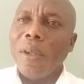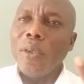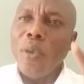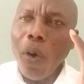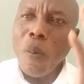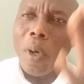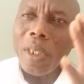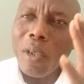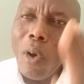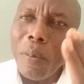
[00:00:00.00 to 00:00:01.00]

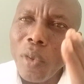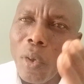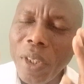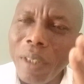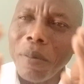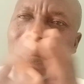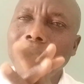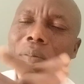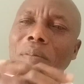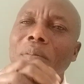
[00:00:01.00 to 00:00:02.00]
Nobody come to
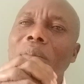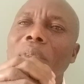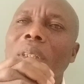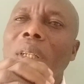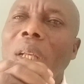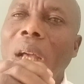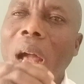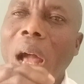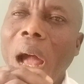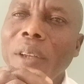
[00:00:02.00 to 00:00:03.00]
him
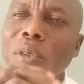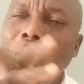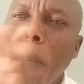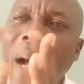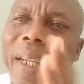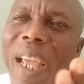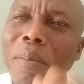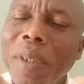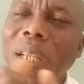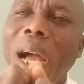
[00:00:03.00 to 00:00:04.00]
and go back
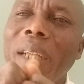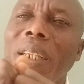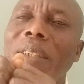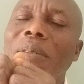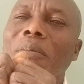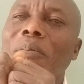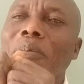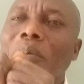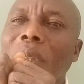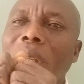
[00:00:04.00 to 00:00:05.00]
empty-handed.
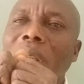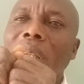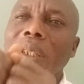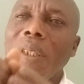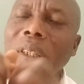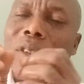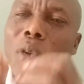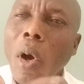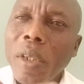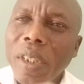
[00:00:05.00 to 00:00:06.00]
This
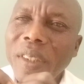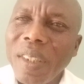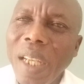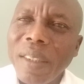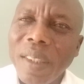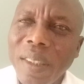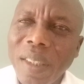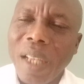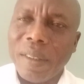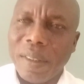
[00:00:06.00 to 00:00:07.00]
God is in
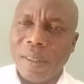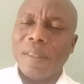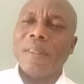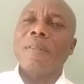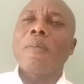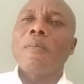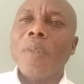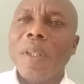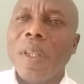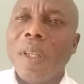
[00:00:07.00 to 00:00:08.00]
existence.
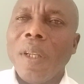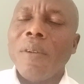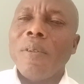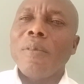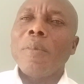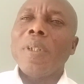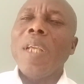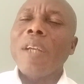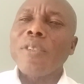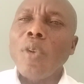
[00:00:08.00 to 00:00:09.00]
He
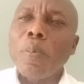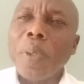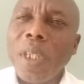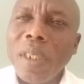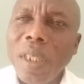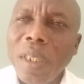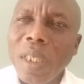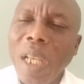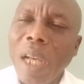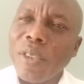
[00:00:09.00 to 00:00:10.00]
has no
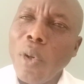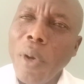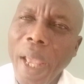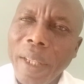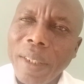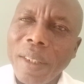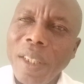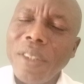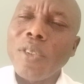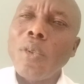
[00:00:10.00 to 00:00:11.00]
beginning, he has no end.
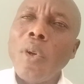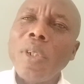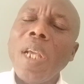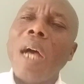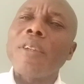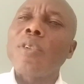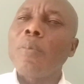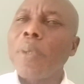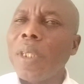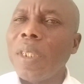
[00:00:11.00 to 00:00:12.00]
His glory has no
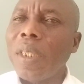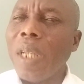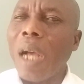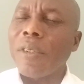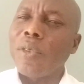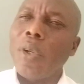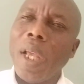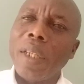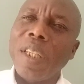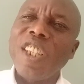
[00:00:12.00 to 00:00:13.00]
beginning, has no
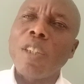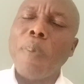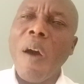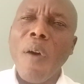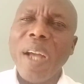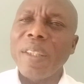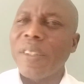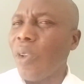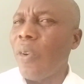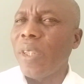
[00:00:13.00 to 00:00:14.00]
end. His power
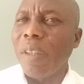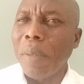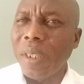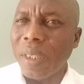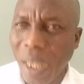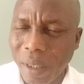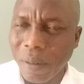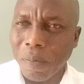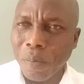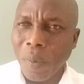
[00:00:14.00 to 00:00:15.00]
is unlimited.